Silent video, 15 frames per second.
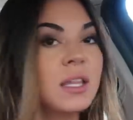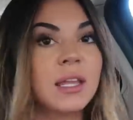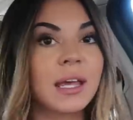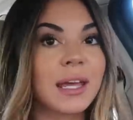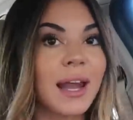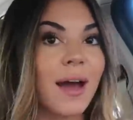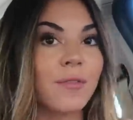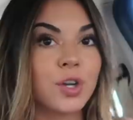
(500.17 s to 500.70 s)
they
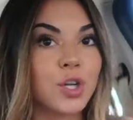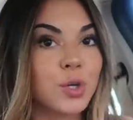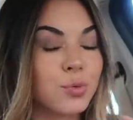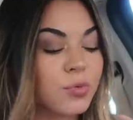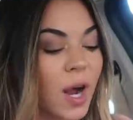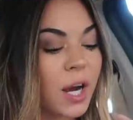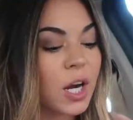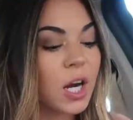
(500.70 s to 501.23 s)
can have her
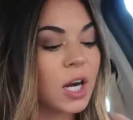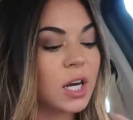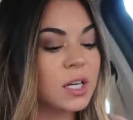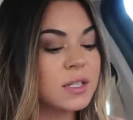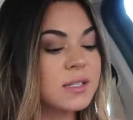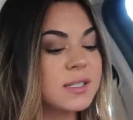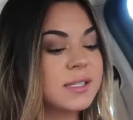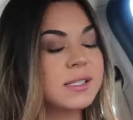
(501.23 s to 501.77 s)
new
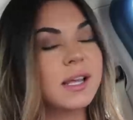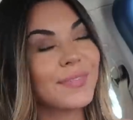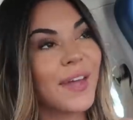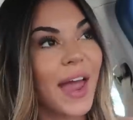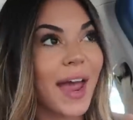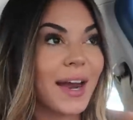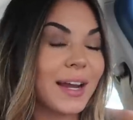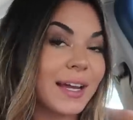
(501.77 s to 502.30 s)
records.
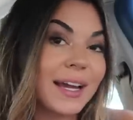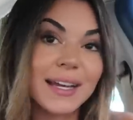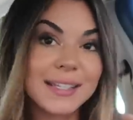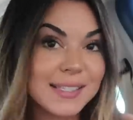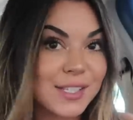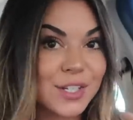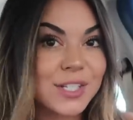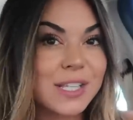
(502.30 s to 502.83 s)
And in
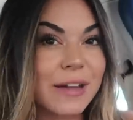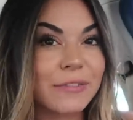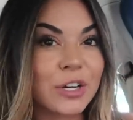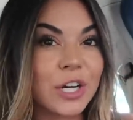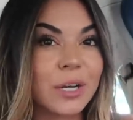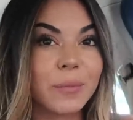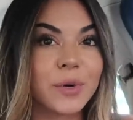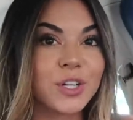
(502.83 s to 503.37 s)
case there's
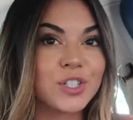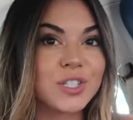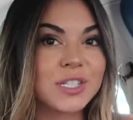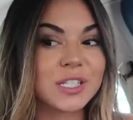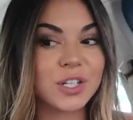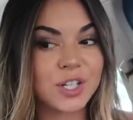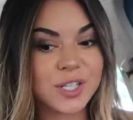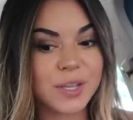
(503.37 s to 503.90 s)
ever an
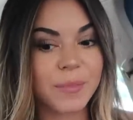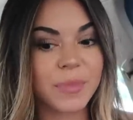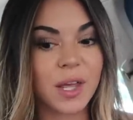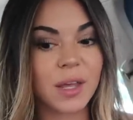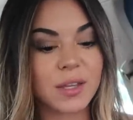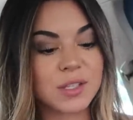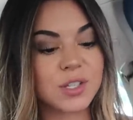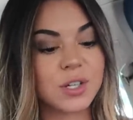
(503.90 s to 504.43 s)
emergency or
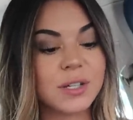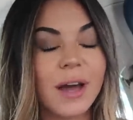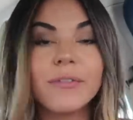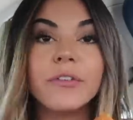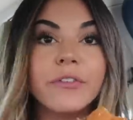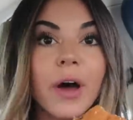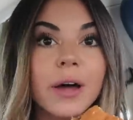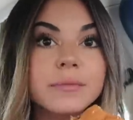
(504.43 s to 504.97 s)
something, it's good to
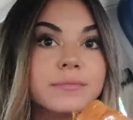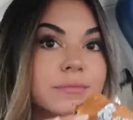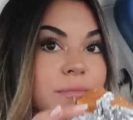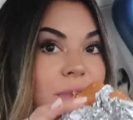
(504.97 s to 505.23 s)
have a vet.